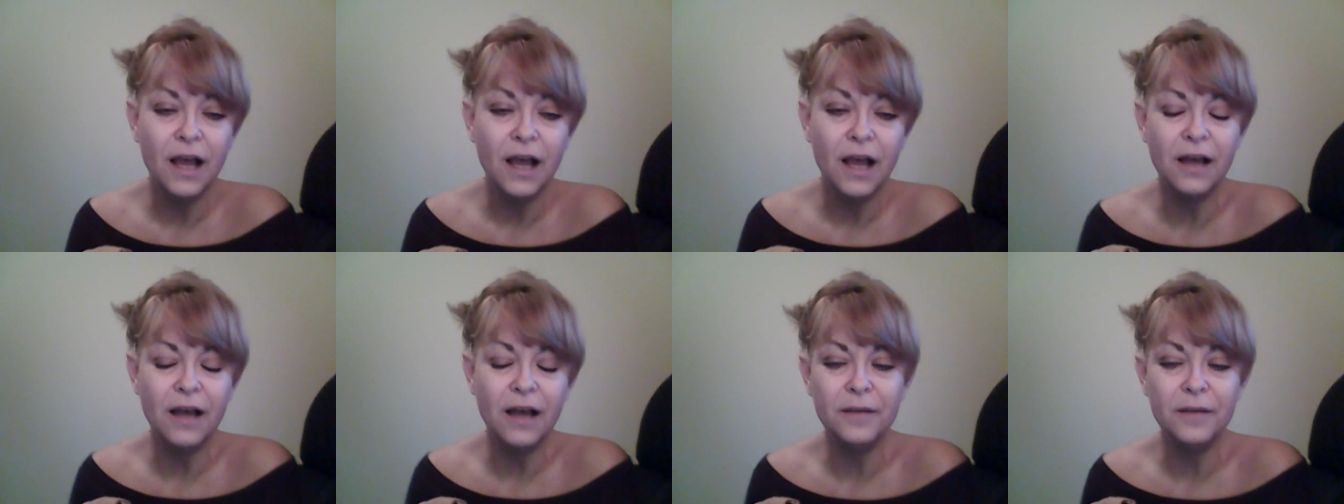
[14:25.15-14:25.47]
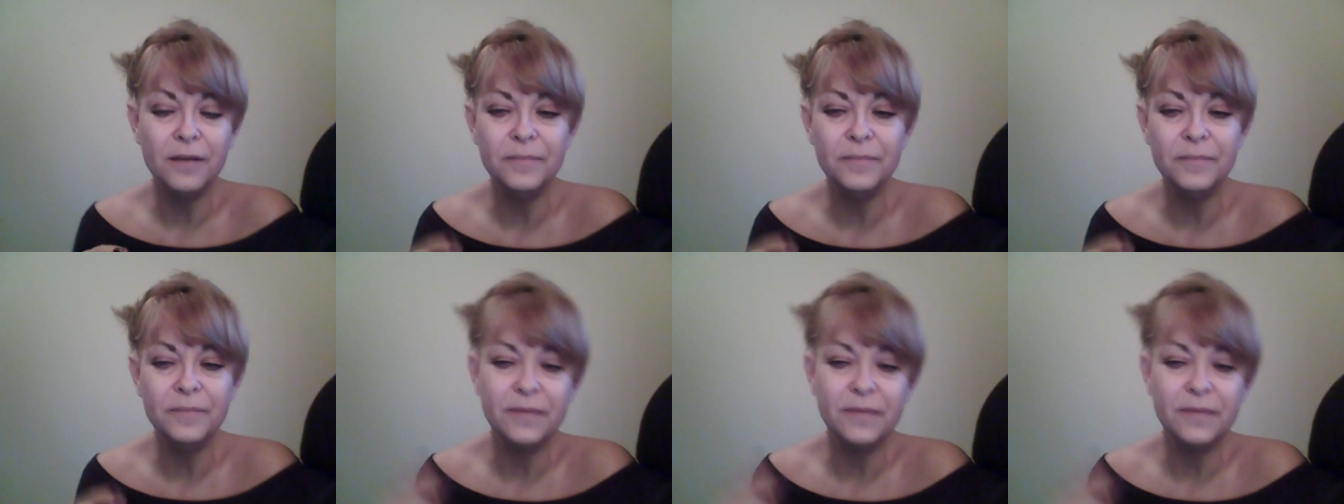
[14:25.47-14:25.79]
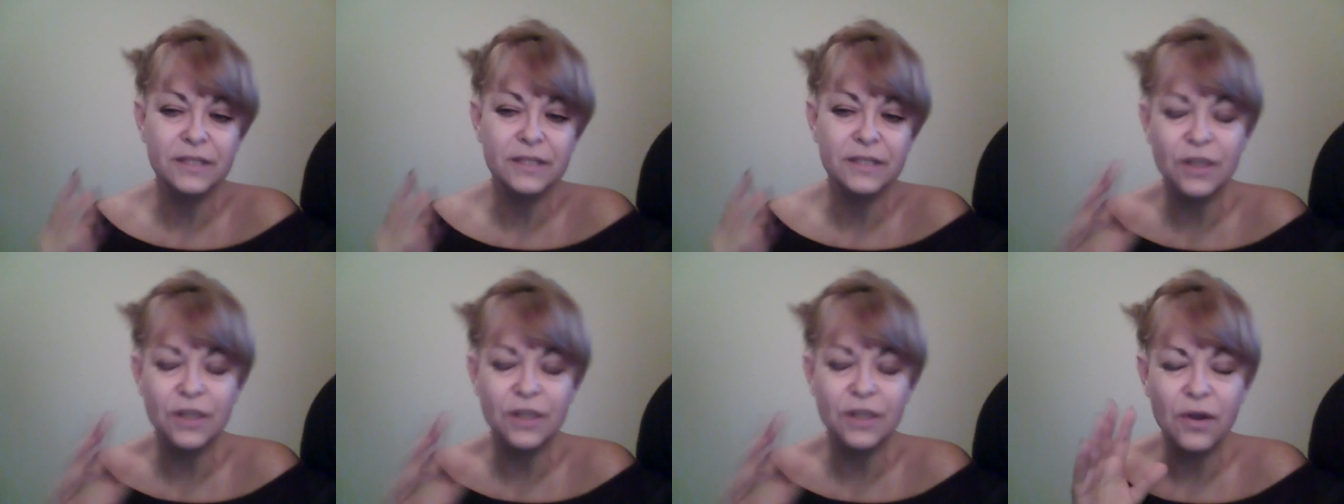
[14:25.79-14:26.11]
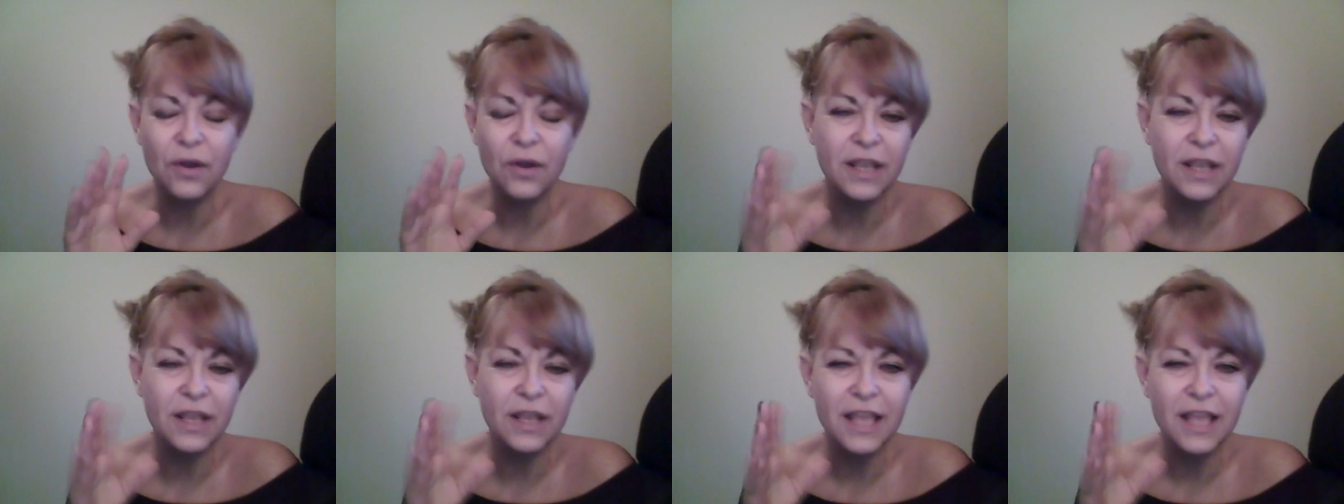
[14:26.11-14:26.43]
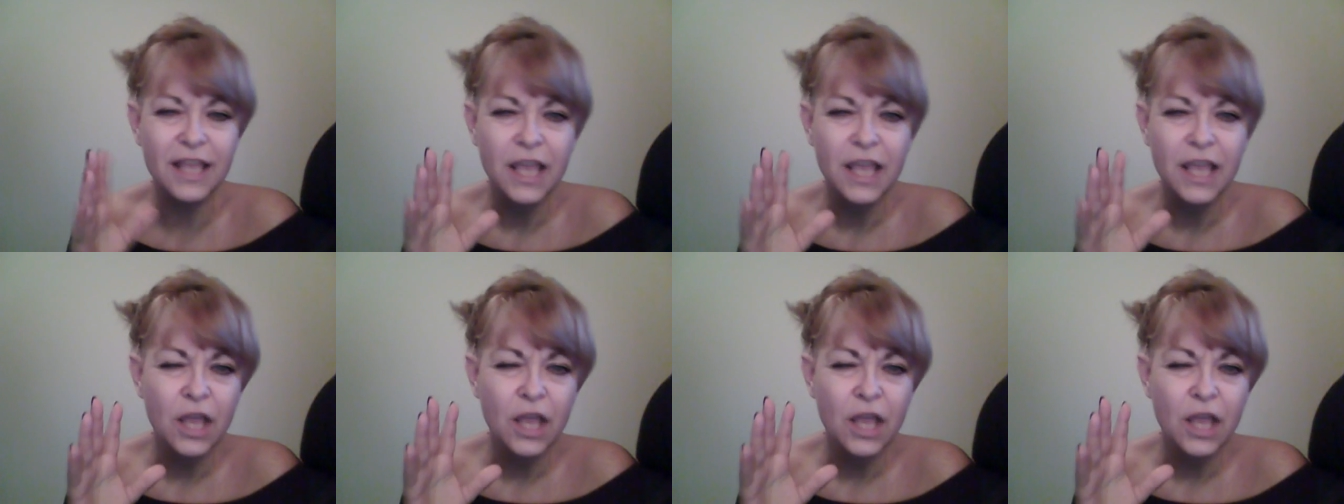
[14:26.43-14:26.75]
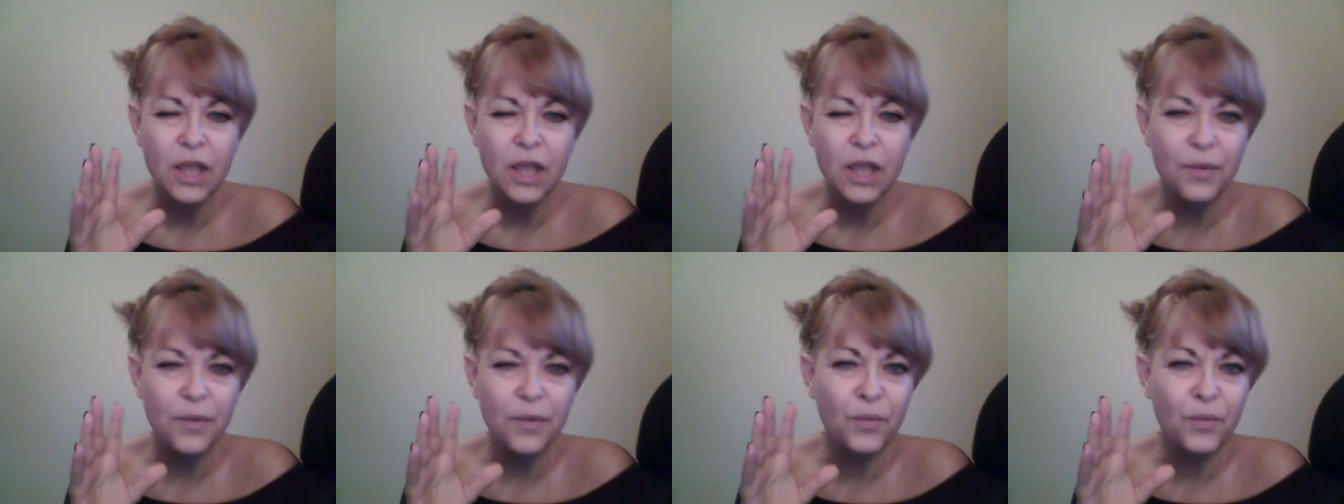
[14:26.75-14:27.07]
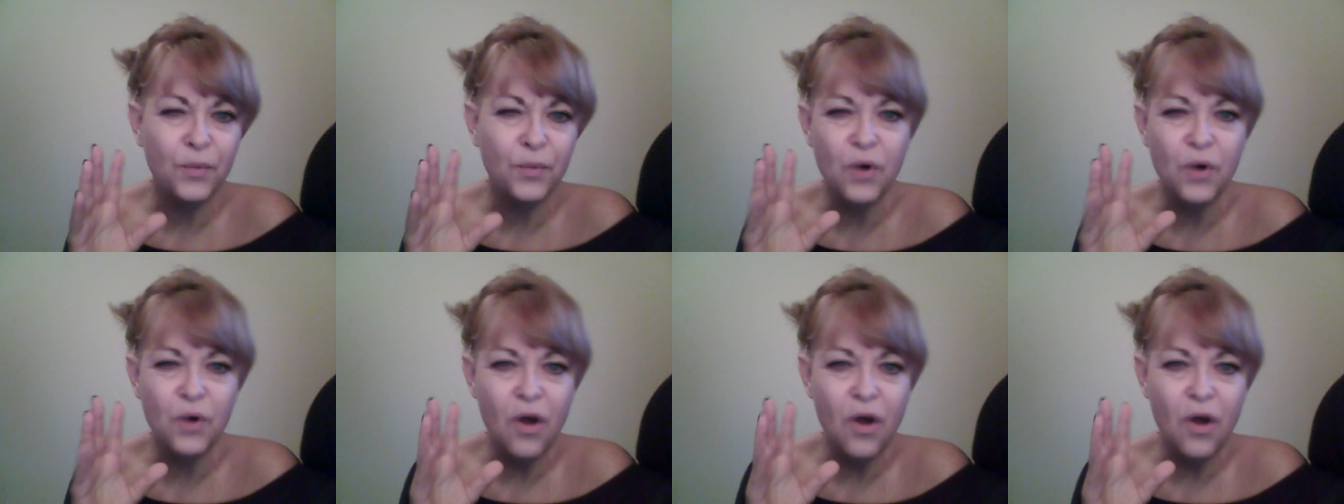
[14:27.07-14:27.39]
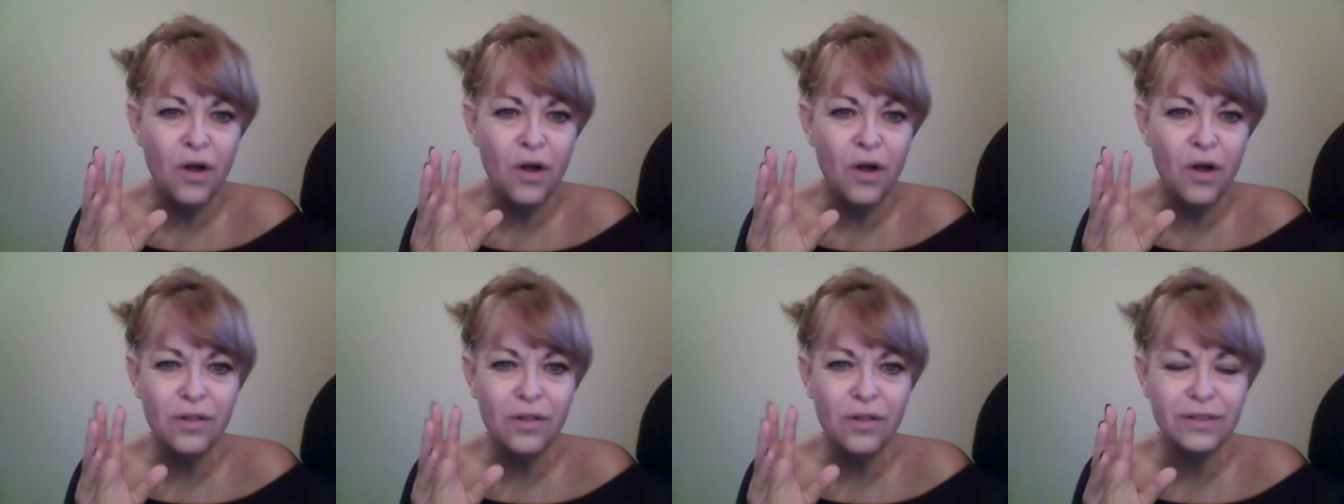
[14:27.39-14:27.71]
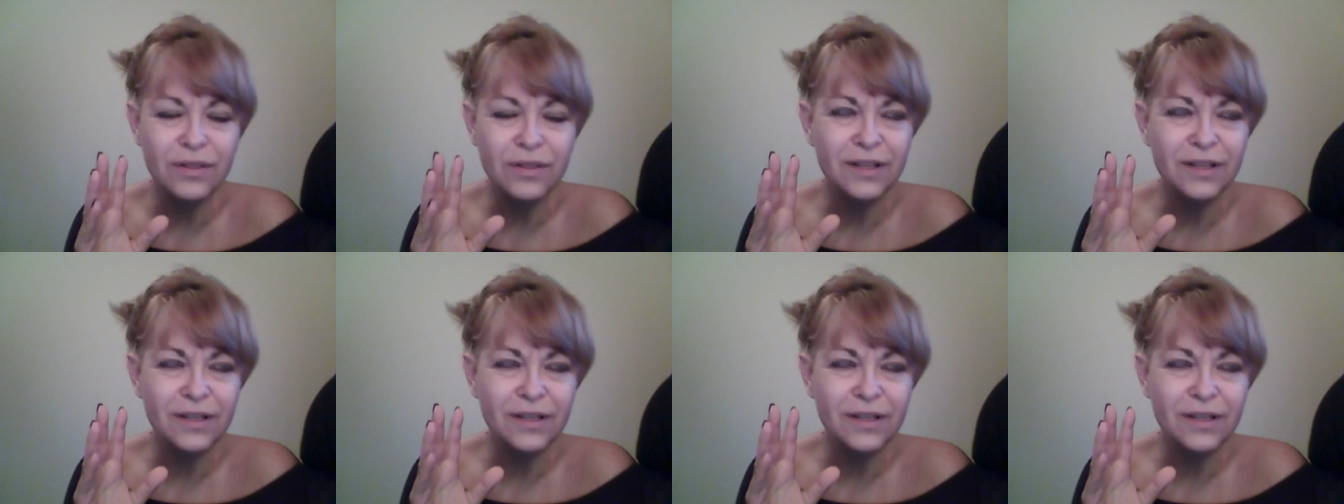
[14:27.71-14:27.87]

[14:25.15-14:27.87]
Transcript: Um, so it, we're all,